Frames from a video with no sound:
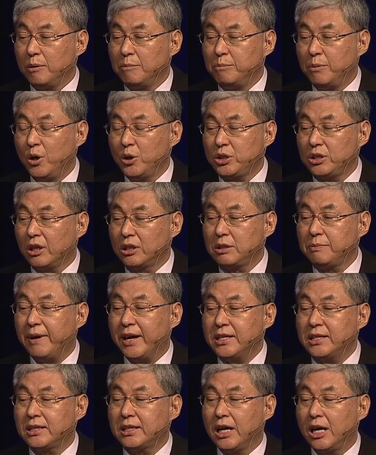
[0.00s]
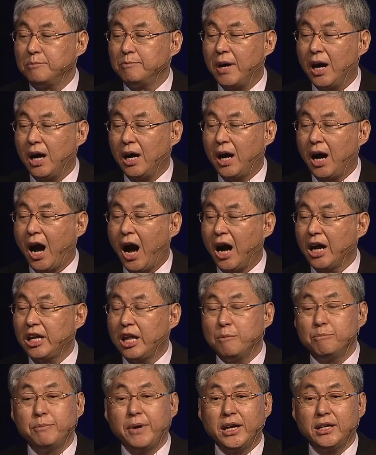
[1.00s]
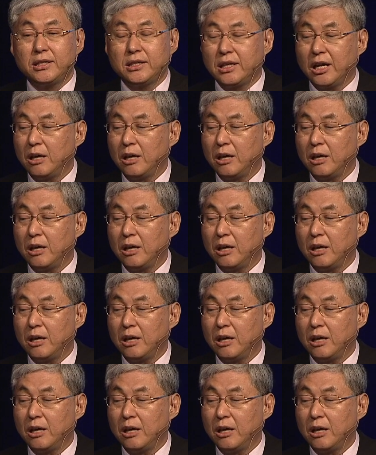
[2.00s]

most advanced RRAM-based